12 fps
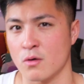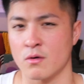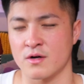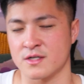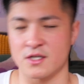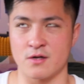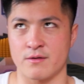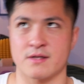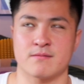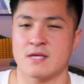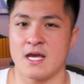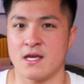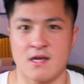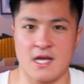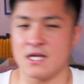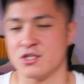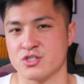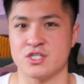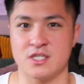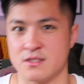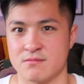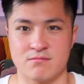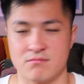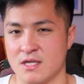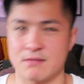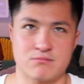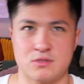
or, you know, like gay Asian, like